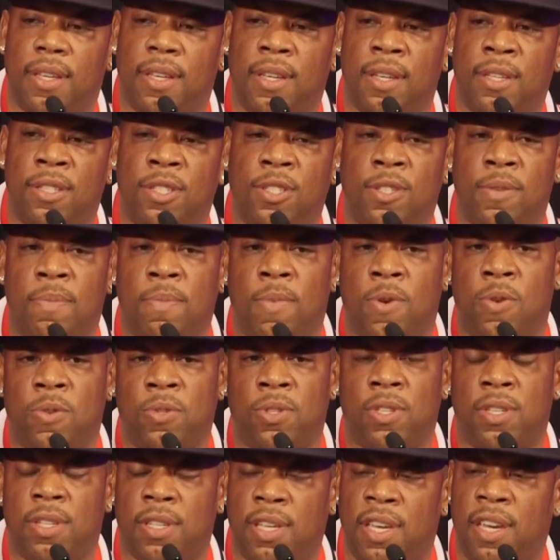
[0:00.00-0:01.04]
It's the
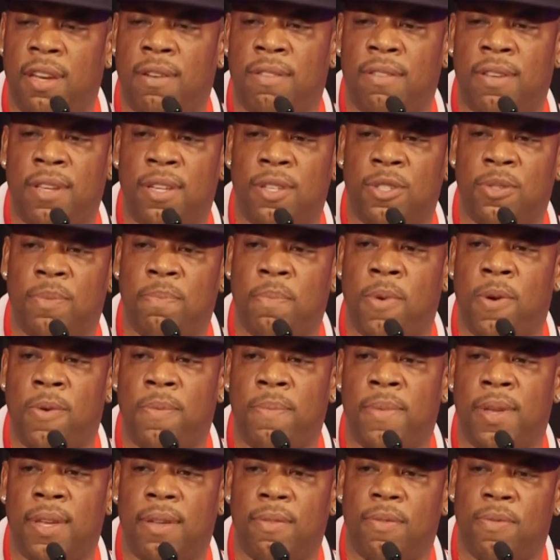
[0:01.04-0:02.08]
most scariest
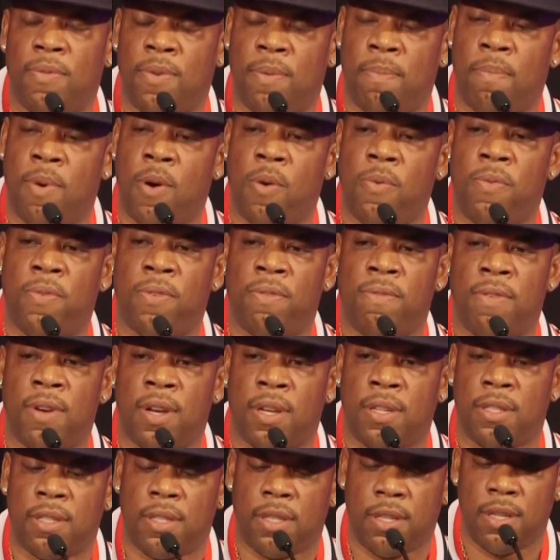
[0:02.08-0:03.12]
moment for both of
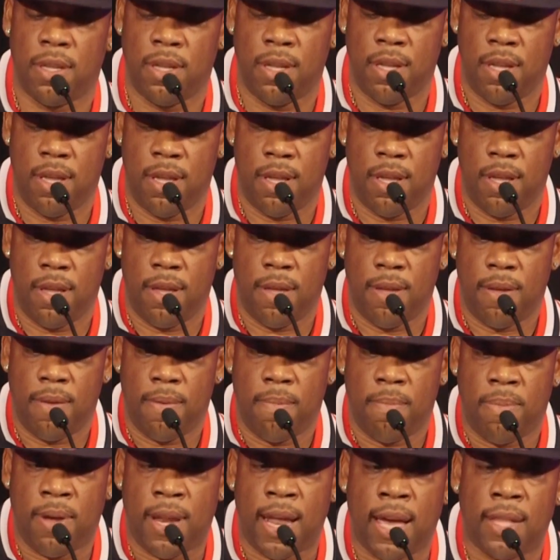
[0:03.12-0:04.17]
us.
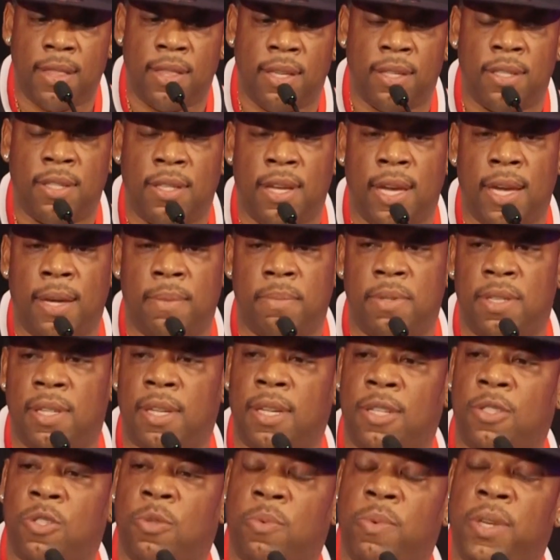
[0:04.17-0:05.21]
But at the same
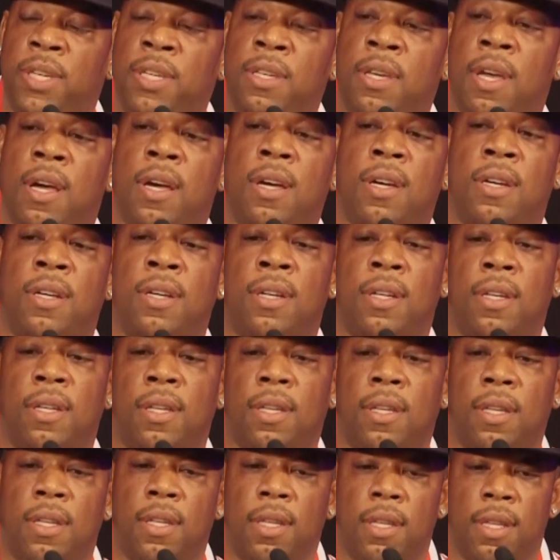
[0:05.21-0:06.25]
sense, we young.
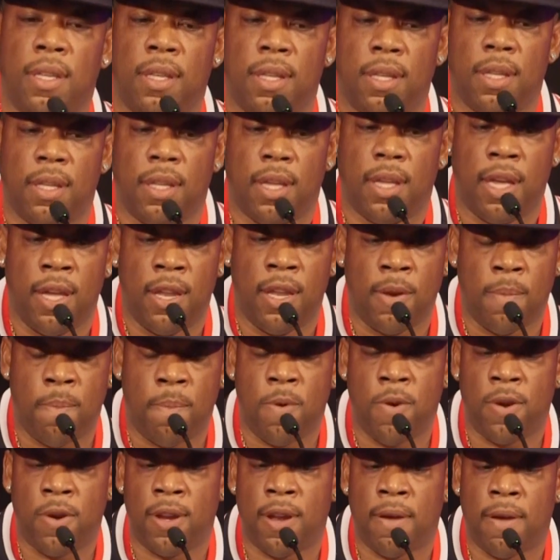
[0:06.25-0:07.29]
And the
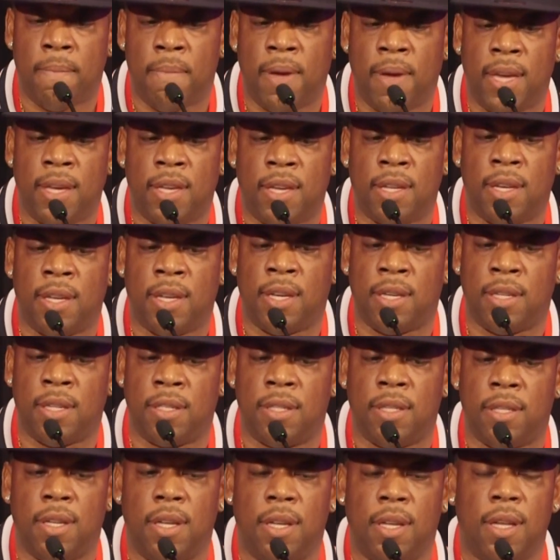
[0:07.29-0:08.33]
point I'm making
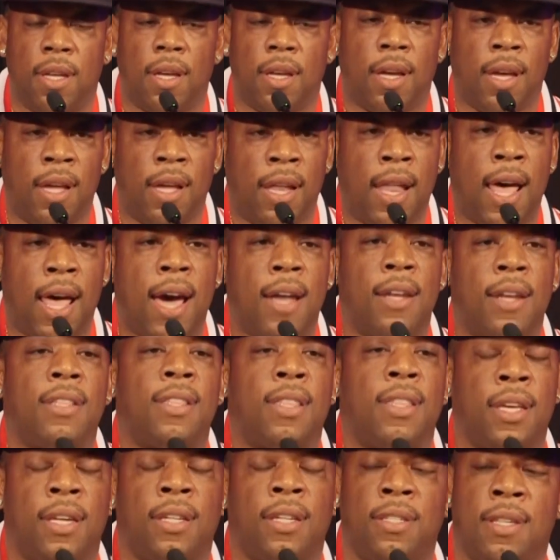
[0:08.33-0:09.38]
is a lot of
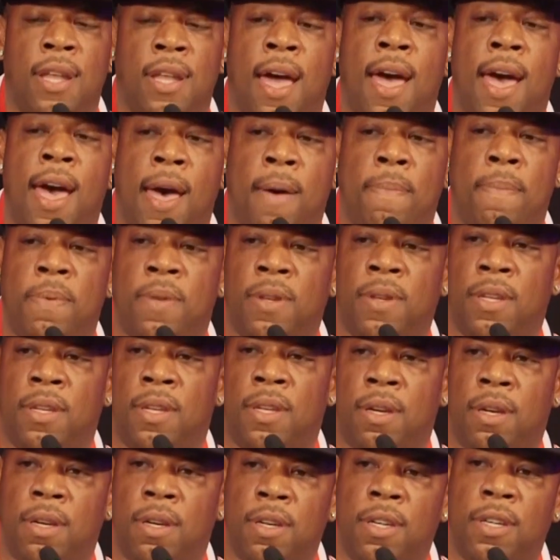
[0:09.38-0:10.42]
things that happen in
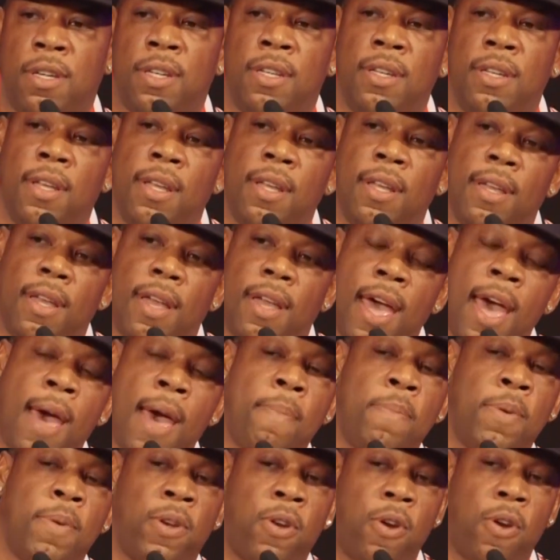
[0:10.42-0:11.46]
the hood
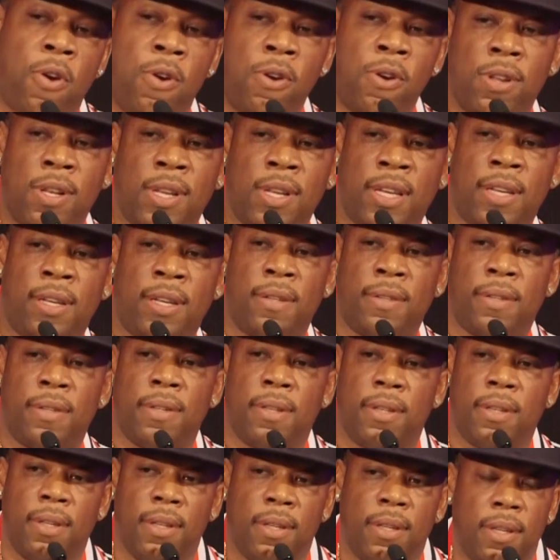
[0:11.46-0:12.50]
happen early.
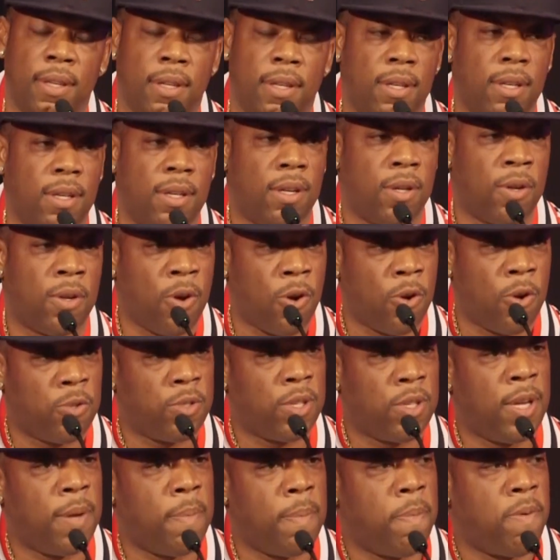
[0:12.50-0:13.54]
Girls
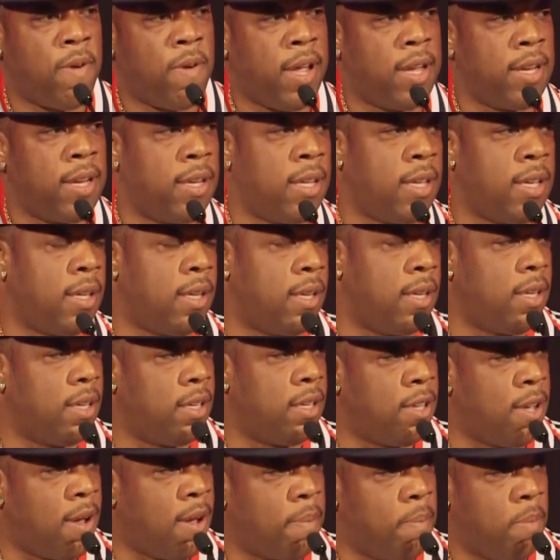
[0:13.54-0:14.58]
get pregnant,
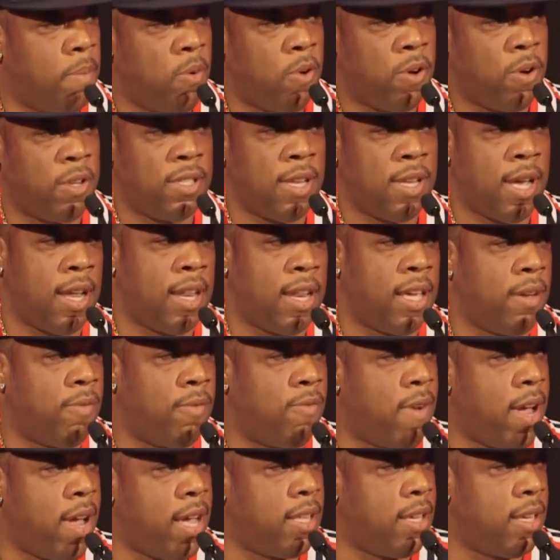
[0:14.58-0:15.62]
young boys that ain't
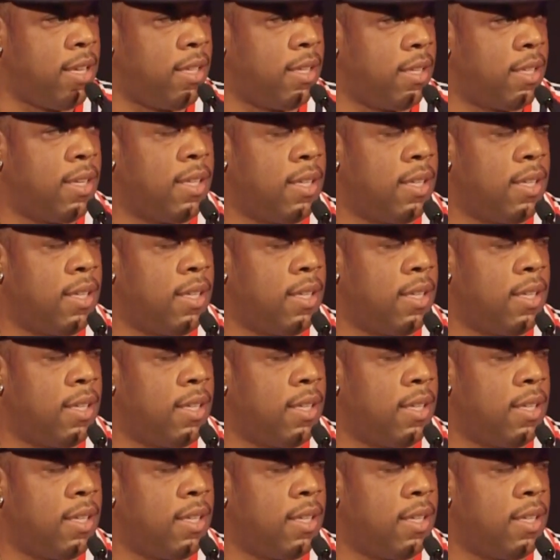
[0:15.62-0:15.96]
ready.